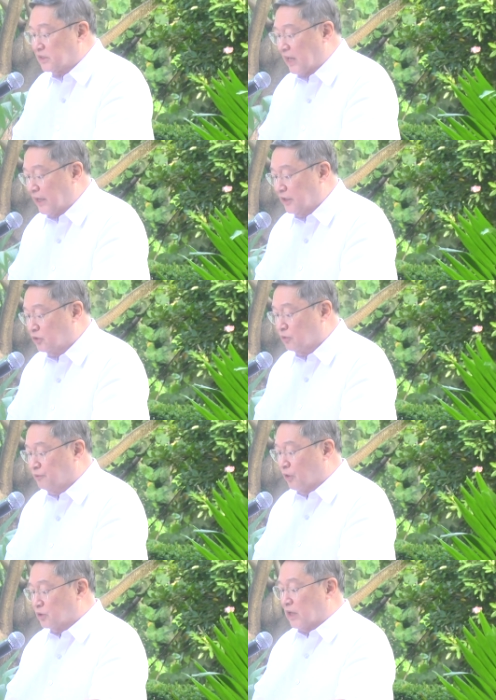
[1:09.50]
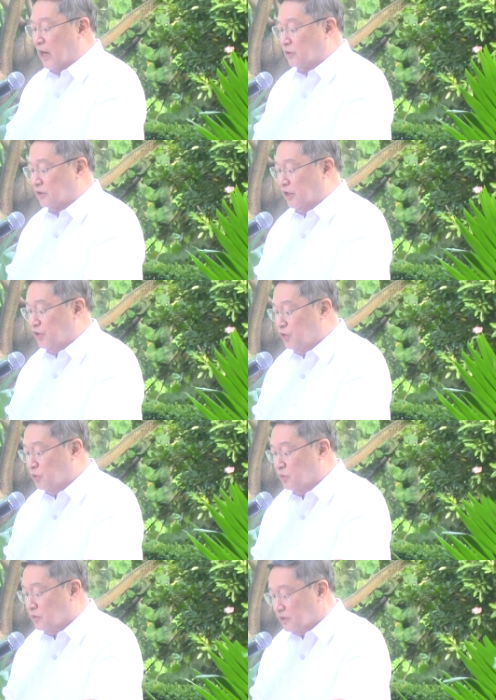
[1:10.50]
decided to vote out the
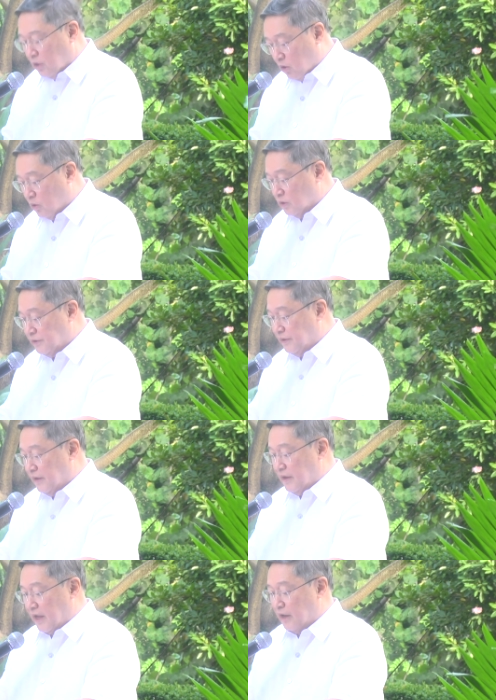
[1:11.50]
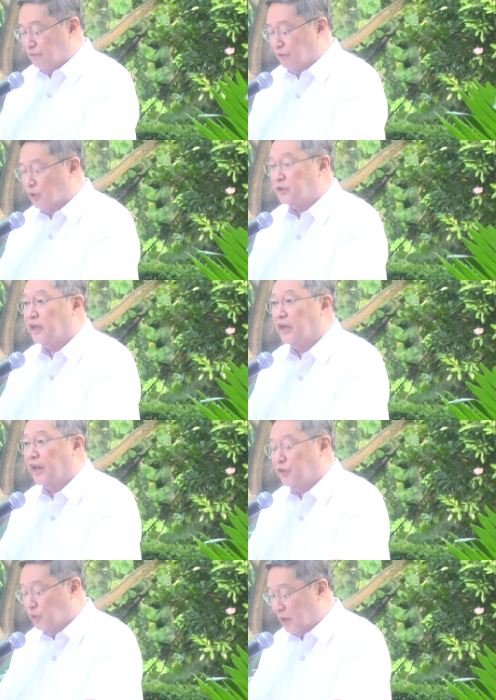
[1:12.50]
old, and vote in
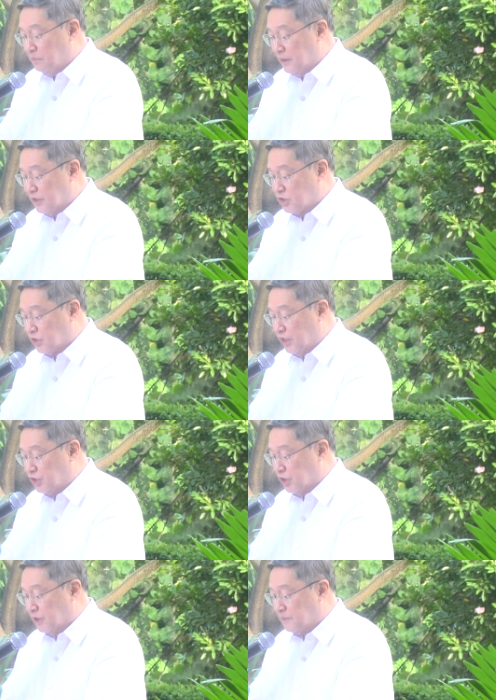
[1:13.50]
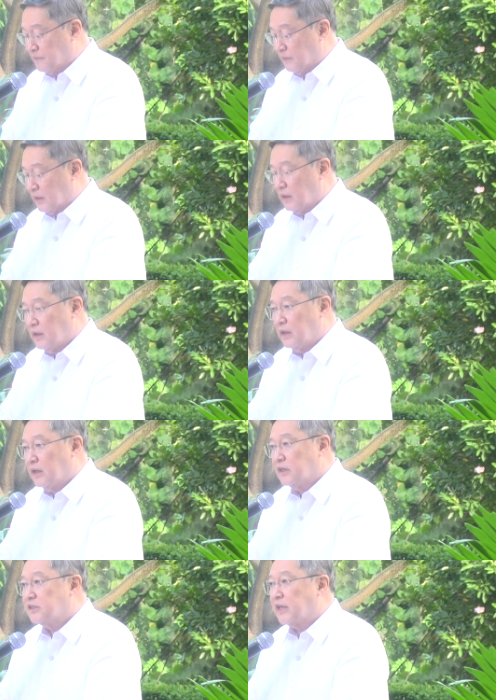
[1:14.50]
a new administration
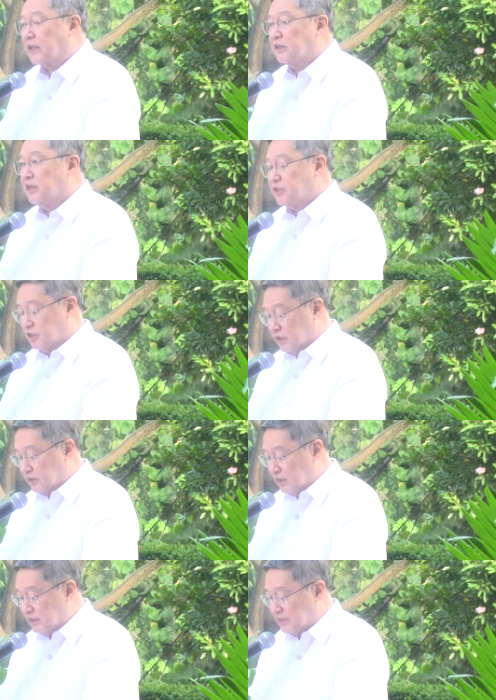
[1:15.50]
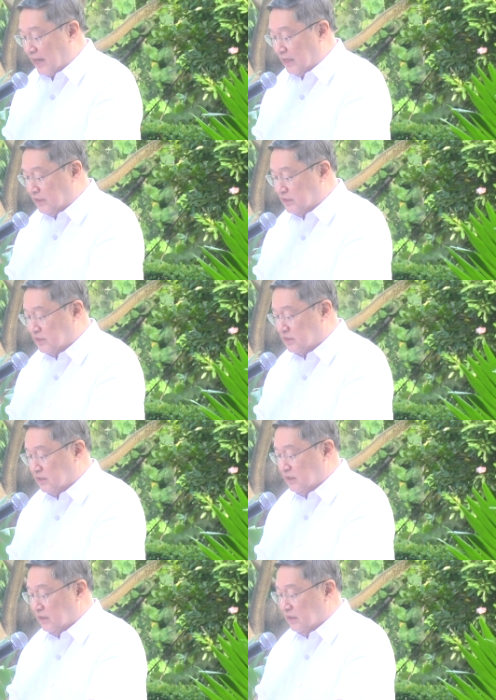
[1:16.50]
is that, in a certain sense,
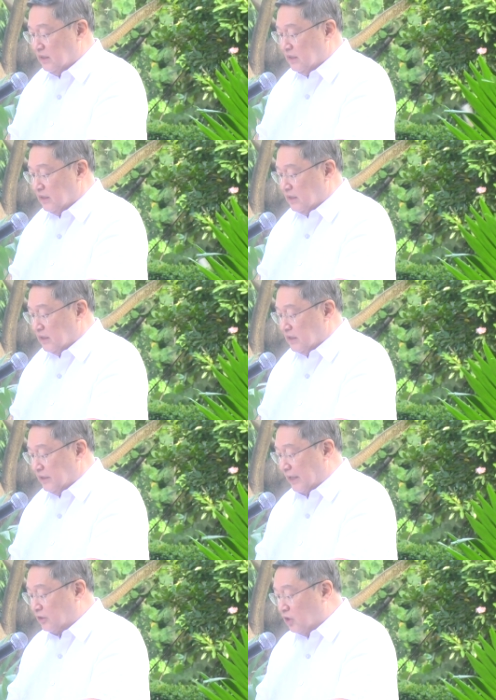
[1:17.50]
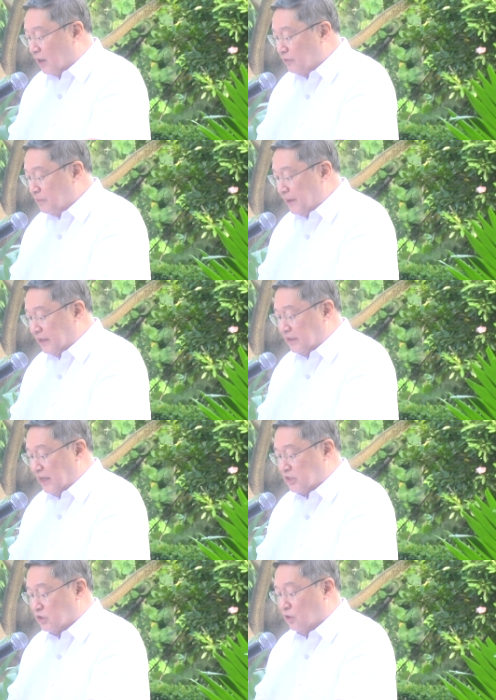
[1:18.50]
that government
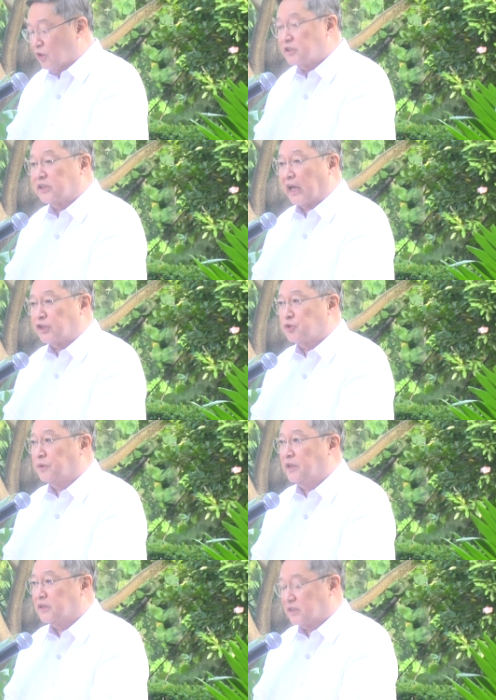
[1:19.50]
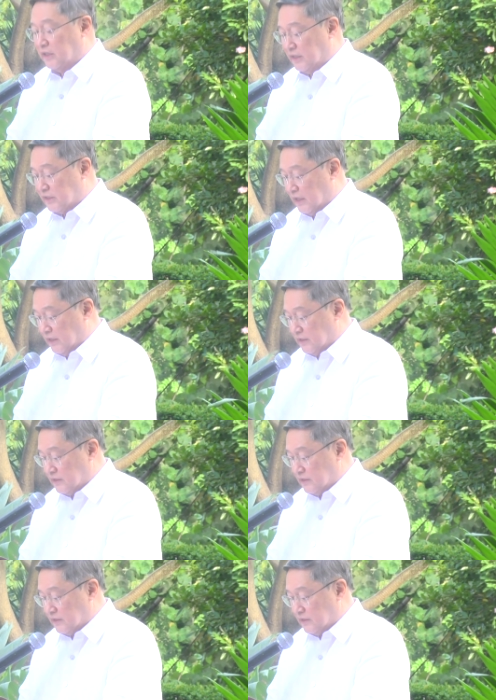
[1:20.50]
has lost touch with its citizens.